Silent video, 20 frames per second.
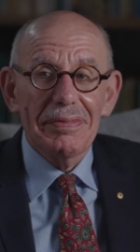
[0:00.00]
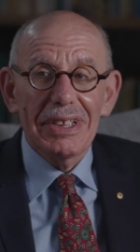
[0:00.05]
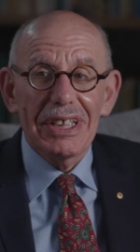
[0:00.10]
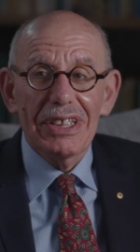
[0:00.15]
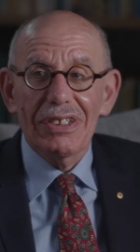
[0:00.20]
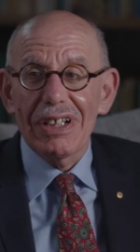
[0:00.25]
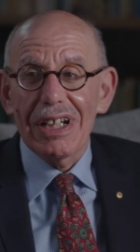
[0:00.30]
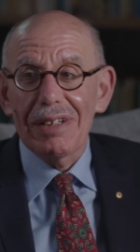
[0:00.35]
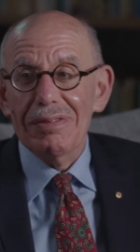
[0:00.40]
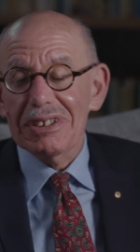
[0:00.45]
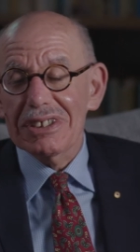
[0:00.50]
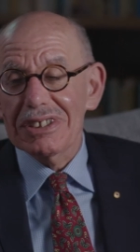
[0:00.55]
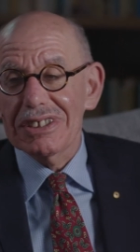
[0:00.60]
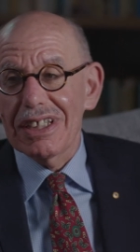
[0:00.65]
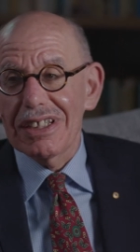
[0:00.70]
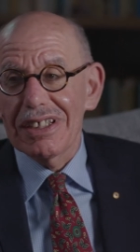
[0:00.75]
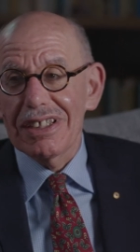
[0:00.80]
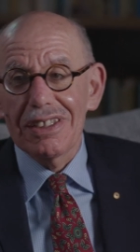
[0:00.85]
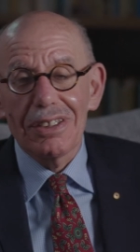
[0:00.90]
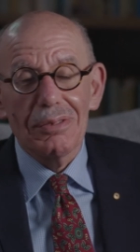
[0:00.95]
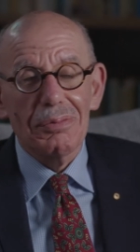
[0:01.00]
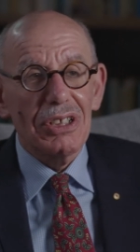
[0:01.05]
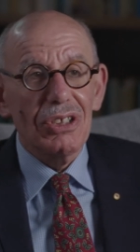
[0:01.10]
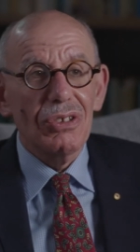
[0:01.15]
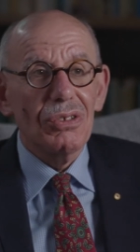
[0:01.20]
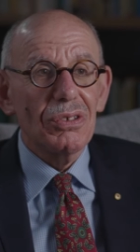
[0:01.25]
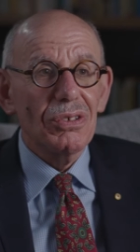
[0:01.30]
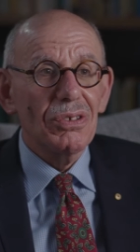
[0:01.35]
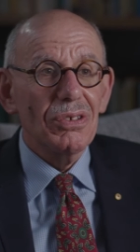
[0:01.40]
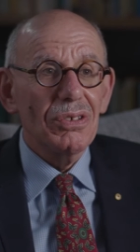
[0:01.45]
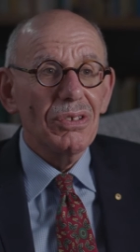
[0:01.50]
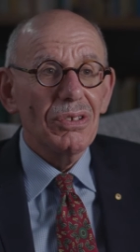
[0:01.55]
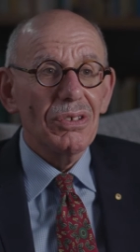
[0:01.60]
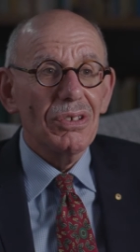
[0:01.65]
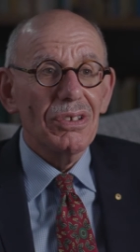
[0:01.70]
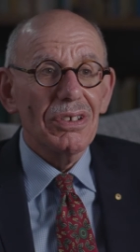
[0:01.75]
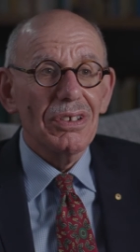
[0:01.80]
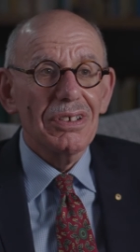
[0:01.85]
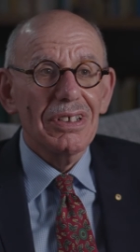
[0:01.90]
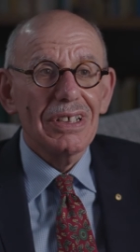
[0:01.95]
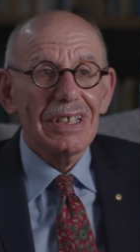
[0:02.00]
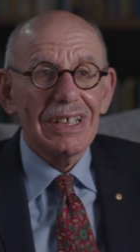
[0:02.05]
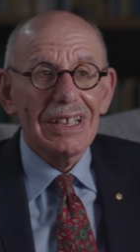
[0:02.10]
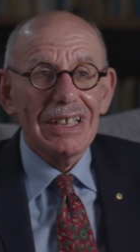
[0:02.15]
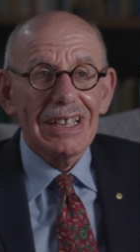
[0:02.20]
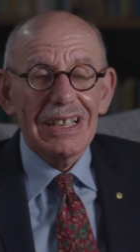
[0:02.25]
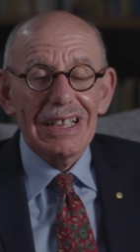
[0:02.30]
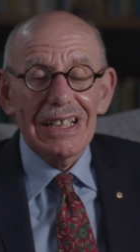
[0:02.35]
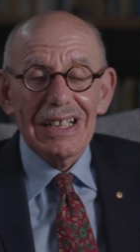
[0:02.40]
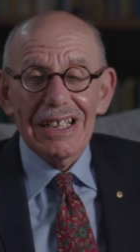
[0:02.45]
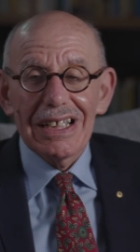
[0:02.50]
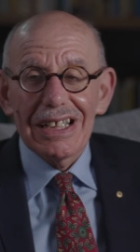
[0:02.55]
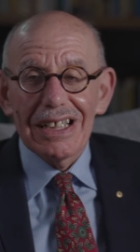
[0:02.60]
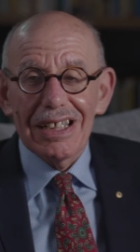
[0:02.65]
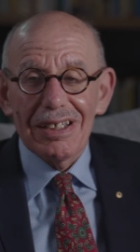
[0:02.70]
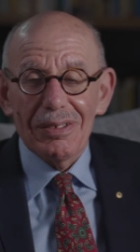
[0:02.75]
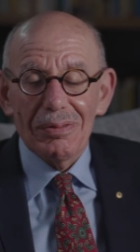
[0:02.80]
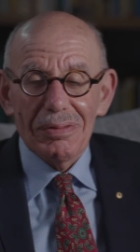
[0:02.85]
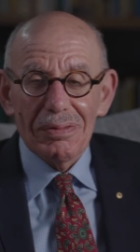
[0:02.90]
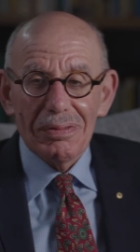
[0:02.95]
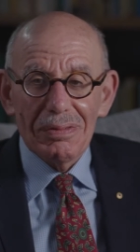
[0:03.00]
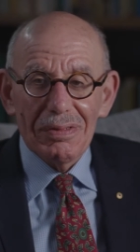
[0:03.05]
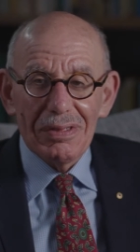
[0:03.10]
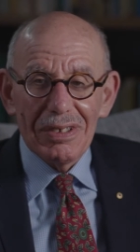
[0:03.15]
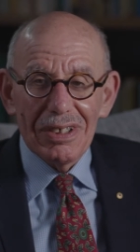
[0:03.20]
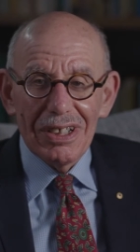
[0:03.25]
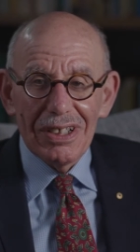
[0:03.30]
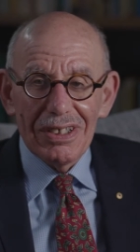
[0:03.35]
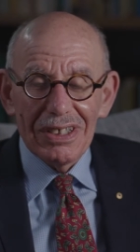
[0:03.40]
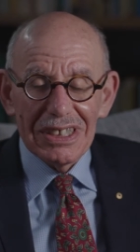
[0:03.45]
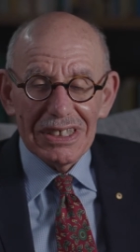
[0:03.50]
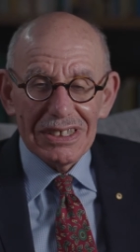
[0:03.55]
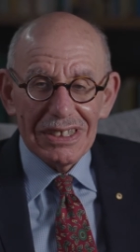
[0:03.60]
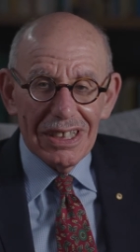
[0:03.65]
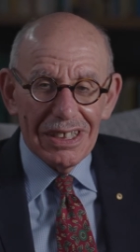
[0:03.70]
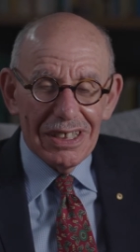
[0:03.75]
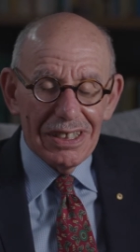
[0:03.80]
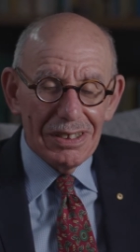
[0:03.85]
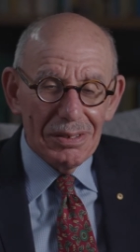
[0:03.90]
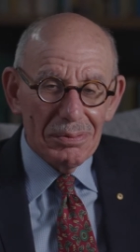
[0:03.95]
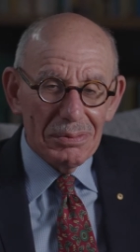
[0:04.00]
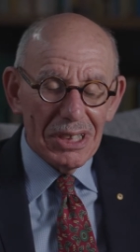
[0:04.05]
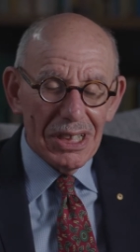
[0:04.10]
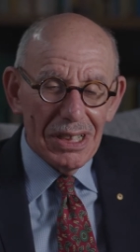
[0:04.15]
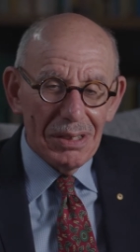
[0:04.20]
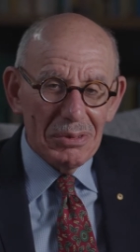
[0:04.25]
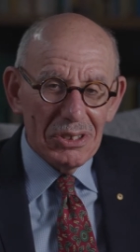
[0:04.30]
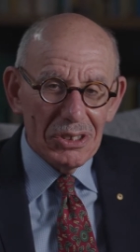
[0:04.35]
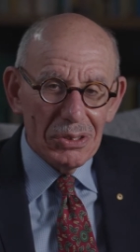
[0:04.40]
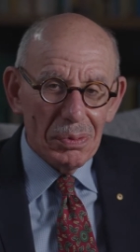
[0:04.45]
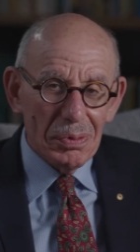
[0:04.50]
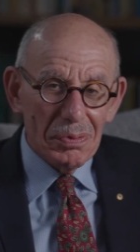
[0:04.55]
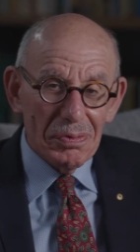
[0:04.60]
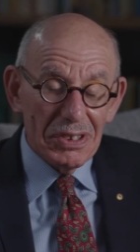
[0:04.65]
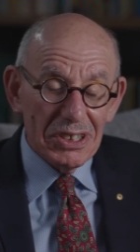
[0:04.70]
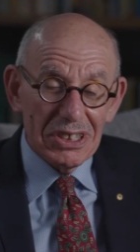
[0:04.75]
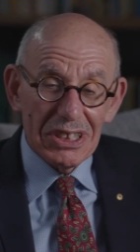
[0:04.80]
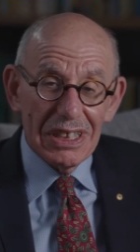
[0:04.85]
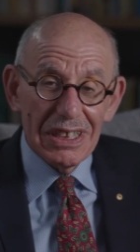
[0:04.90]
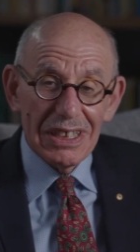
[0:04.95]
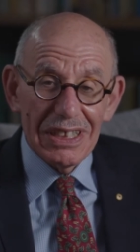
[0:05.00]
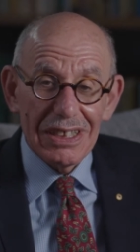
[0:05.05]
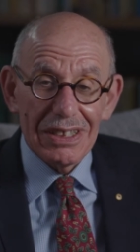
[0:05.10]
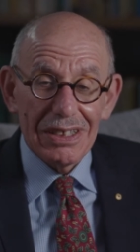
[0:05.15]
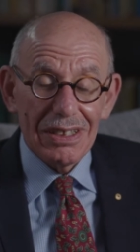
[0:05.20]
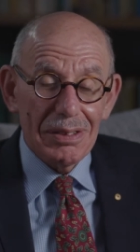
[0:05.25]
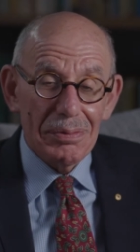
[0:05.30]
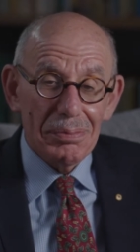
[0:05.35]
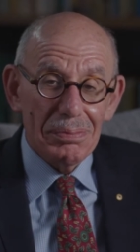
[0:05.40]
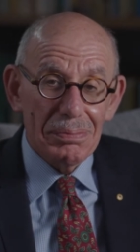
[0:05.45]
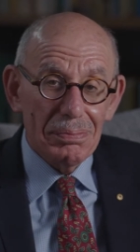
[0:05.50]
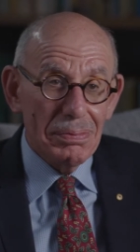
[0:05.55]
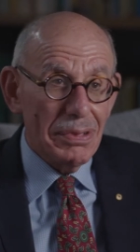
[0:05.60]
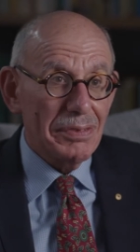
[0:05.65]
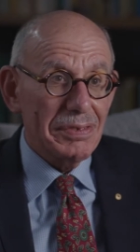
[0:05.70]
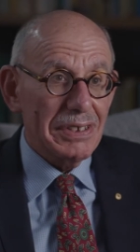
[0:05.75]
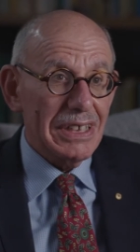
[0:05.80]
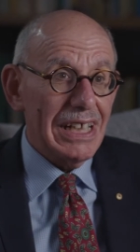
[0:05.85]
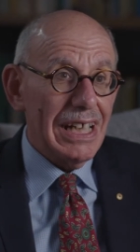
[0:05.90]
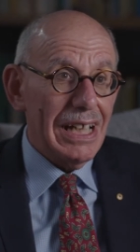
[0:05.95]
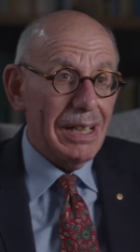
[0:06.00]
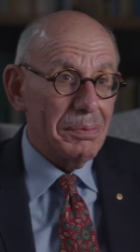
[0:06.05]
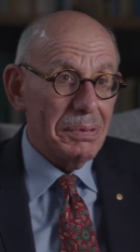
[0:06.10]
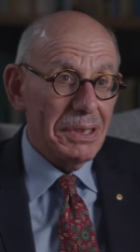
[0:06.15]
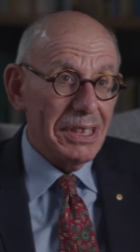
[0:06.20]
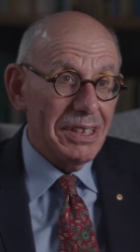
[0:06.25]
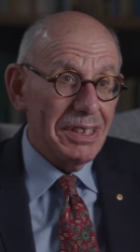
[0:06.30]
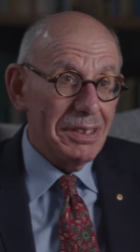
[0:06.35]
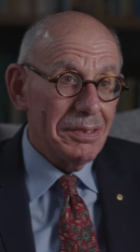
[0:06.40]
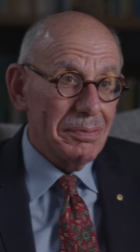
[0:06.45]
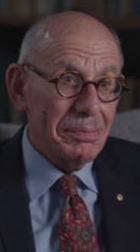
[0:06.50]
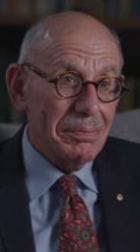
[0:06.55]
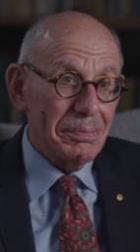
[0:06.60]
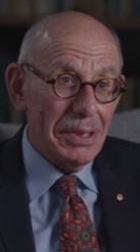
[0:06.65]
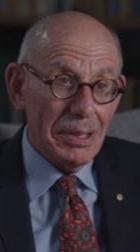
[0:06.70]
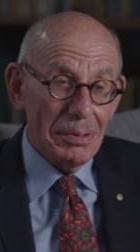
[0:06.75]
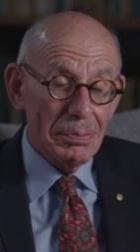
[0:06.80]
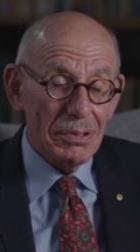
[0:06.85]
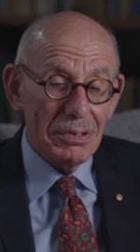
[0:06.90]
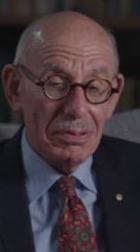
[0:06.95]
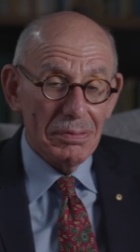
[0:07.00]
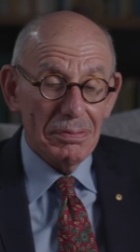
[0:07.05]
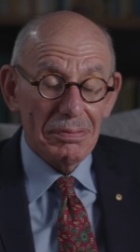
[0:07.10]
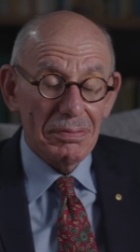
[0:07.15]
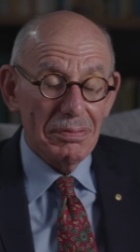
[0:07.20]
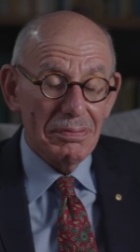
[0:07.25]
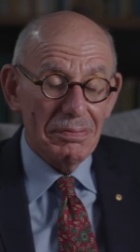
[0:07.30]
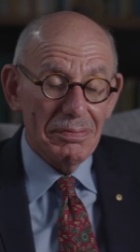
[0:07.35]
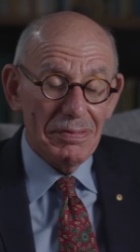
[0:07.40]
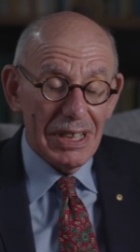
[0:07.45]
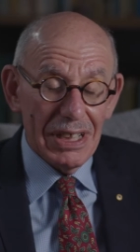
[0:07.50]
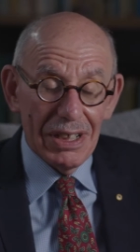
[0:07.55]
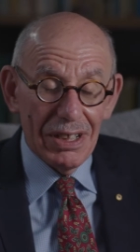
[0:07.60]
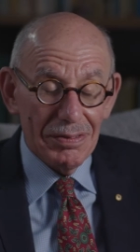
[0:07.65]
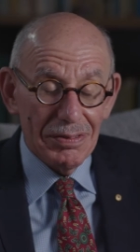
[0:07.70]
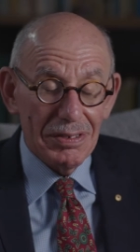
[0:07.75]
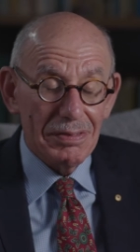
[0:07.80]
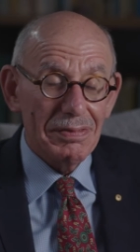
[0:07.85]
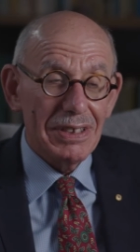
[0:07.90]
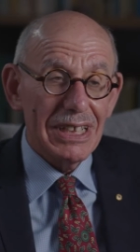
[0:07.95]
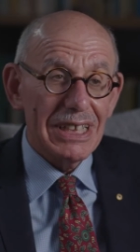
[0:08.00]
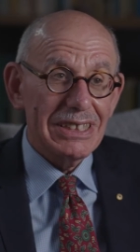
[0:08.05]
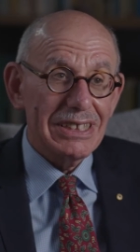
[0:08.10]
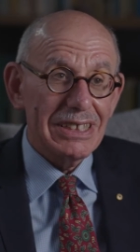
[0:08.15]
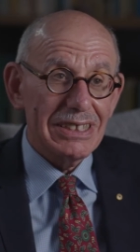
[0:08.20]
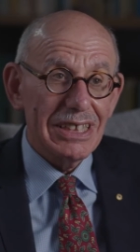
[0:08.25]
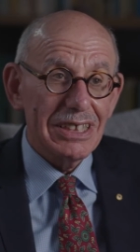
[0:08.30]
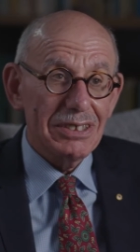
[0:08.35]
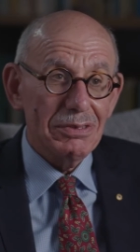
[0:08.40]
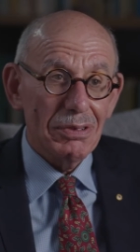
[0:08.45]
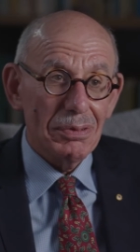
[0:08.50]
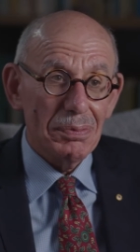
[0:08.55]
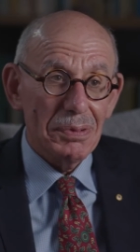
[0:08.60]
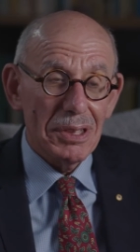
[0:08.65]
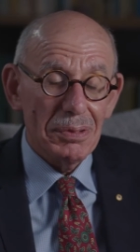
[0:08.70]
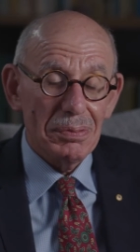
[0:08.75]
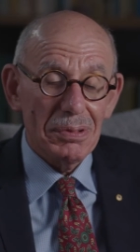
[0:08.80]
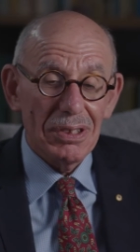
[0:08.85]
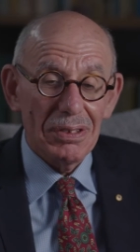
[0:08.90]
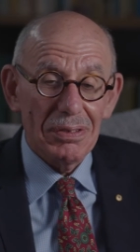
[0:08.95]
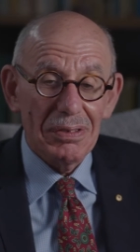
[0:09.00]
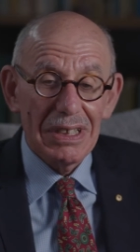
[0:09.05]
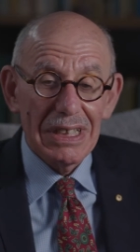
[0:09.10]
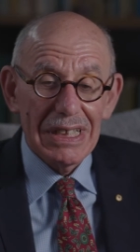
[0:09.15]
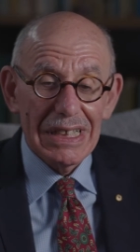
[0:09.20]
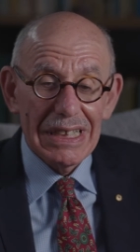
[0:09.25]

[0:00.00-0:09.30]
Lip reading: either haven't studied them at all or have only studied them terribly superficially and are perfectly happy people, very often very successful people.